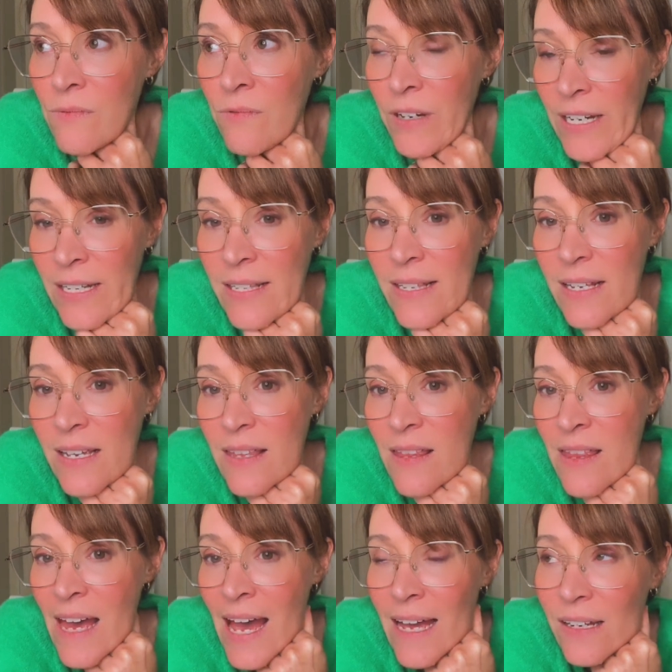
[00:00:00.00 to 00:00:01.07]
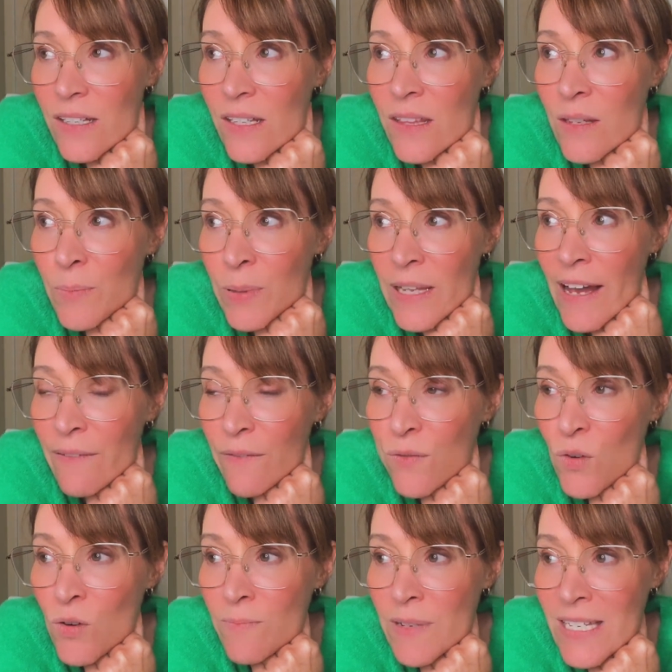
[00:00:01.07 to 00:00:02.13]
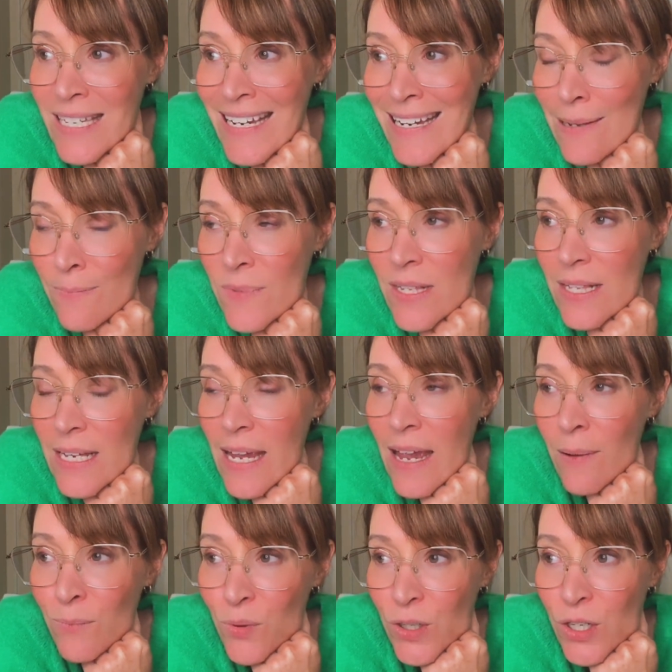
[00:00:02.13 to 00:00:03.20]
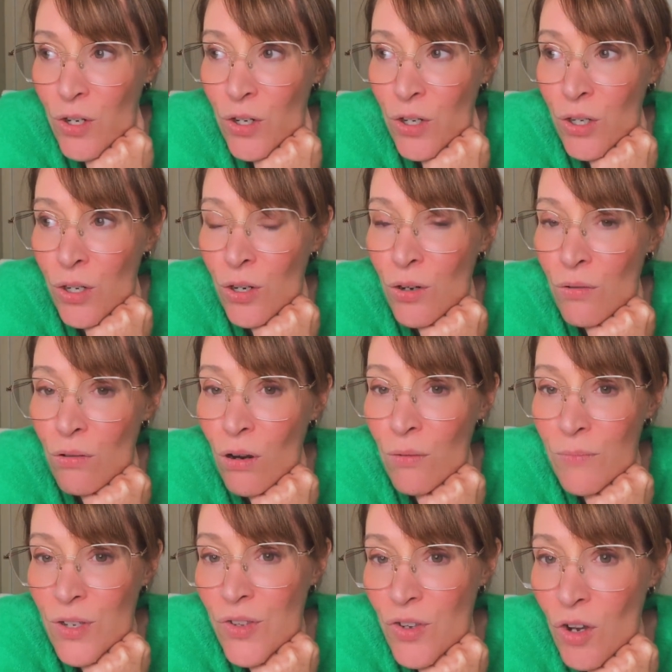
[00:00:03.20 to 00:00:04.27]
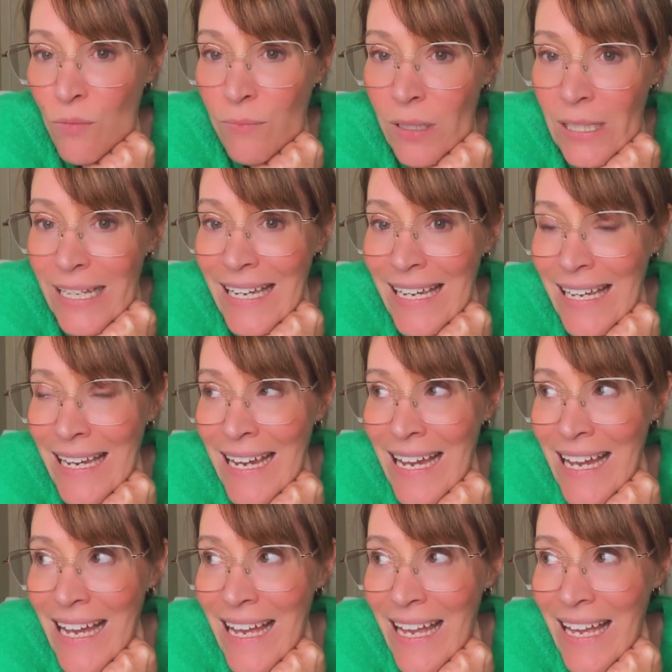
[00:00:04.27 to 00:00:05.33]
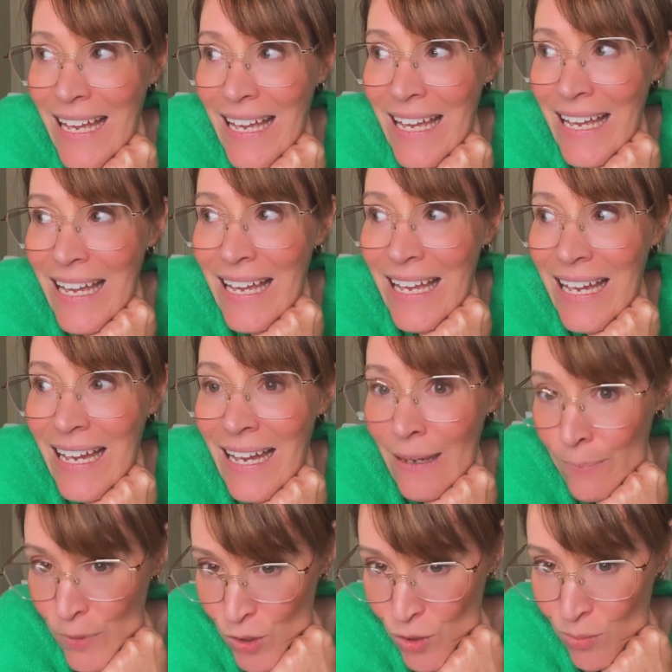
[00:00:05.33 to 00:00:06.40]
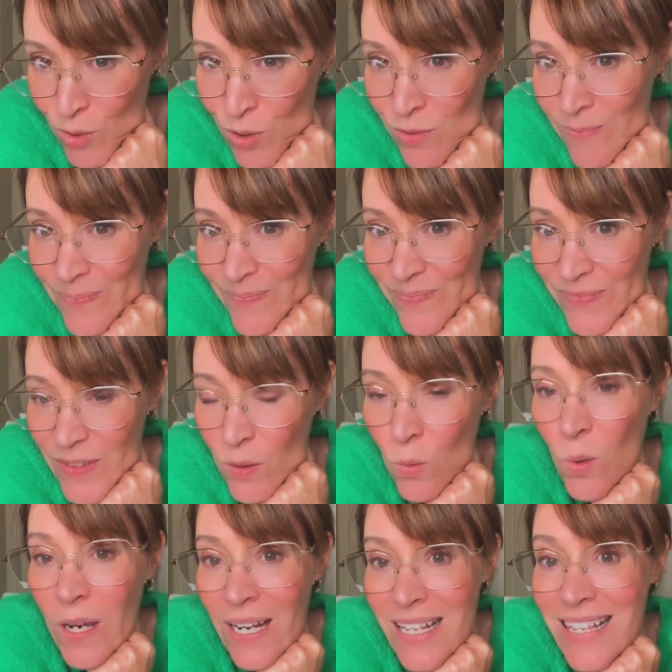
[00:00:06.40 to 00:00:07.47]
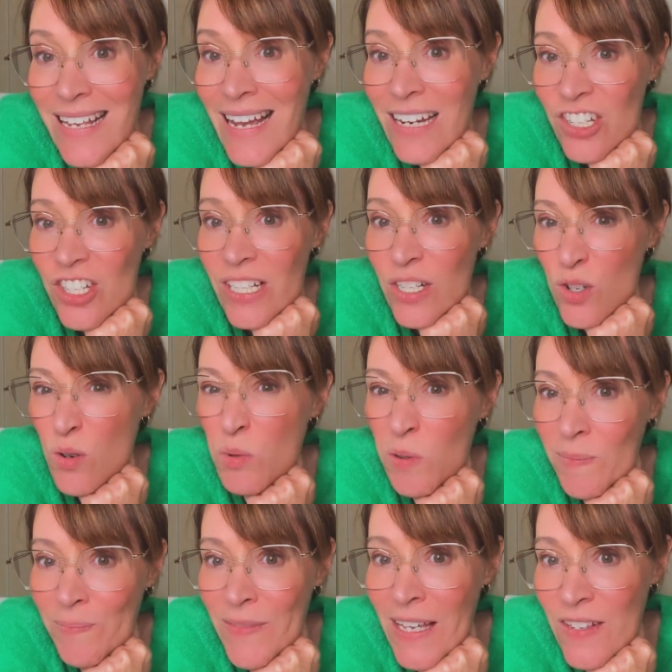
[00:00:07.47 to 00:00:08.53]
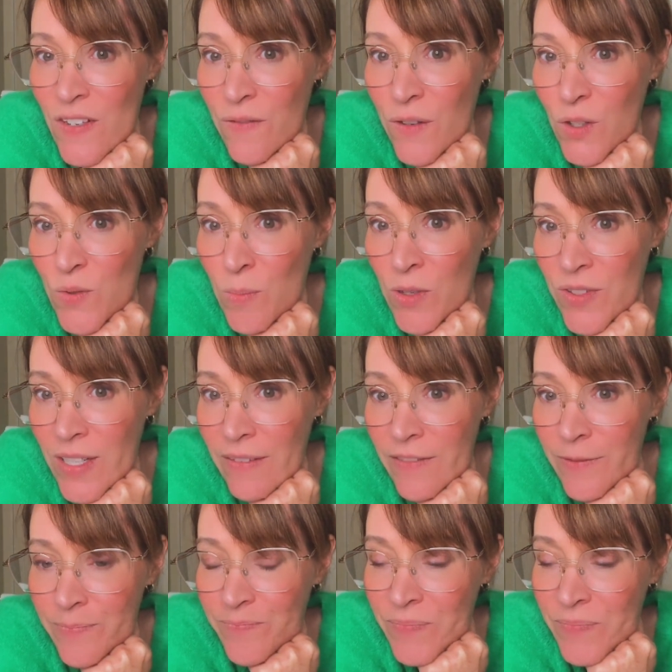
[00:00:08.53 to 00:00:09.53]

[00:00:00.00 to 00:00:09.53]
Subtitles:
risk that the platform deems the embryo chromosomally abnormal when it's actually normal? That's a false positive.